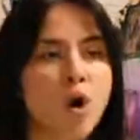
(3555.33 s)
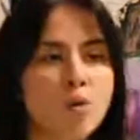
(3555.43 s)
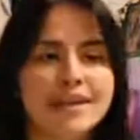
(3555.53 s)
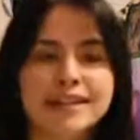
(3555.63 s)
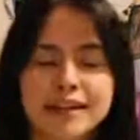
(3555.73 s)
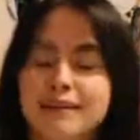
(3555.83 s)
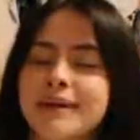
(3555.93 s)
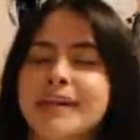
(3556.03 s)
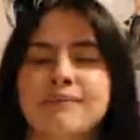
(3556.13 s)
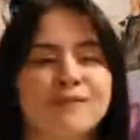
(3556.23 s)
always here
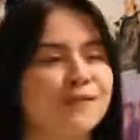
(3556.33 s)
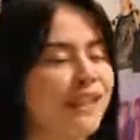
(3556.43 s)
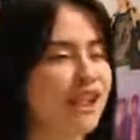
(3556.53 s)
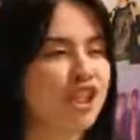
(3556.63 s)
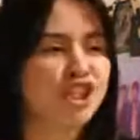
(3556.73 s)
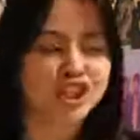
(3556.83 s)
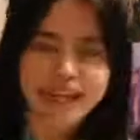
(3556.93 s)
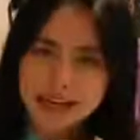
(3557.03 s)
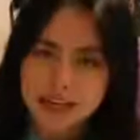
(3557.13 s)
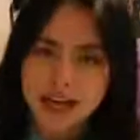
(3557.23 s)
making me feel like
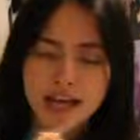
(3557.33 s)
shit